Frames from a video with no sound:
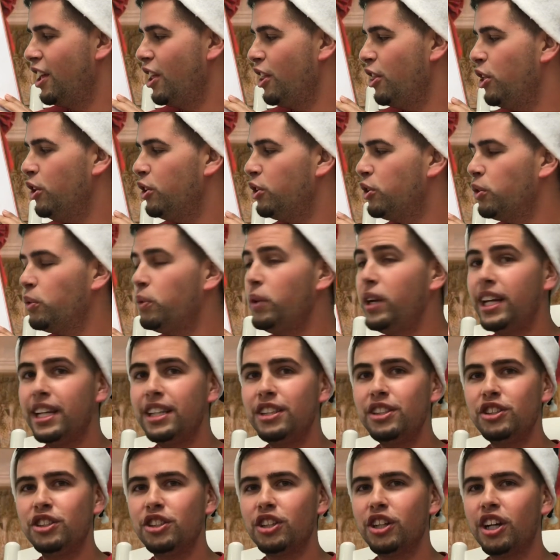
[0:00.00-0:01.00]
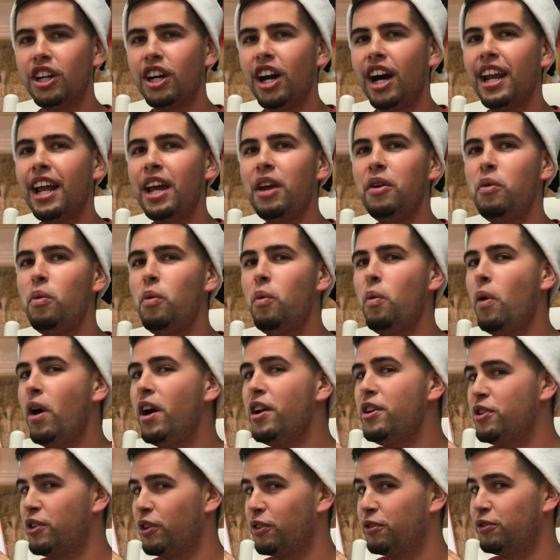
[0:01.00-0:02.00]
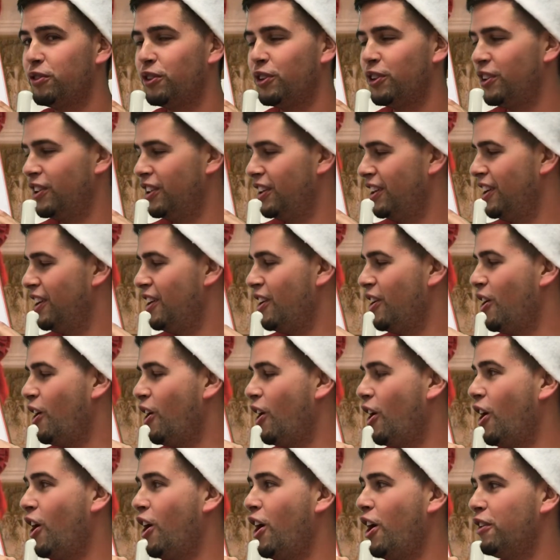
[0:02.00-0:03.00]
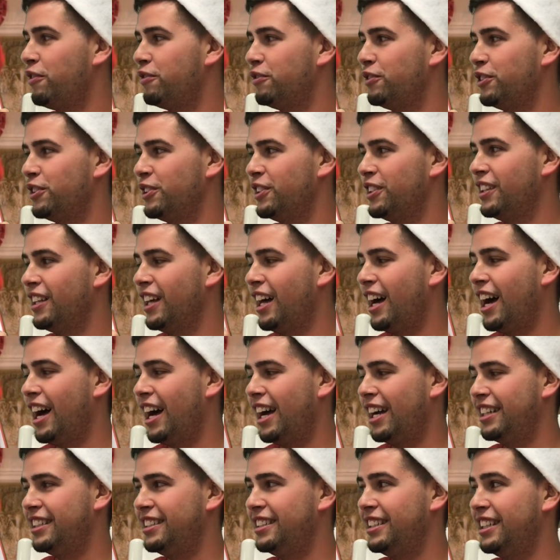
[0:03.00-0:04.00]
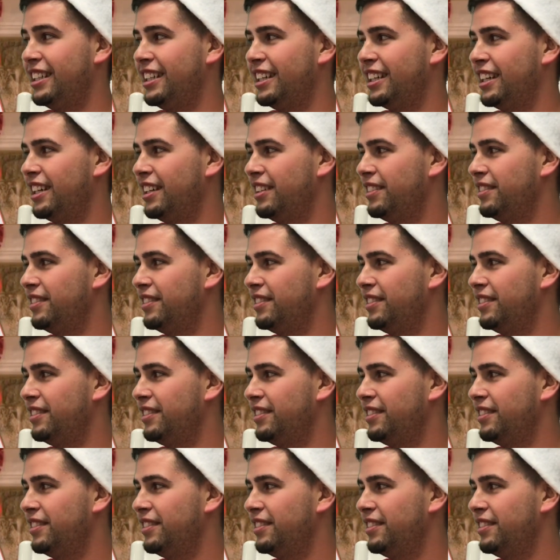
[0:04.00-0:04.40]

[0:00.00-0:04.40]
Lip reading: The Grinch got a wonderful, awful idea.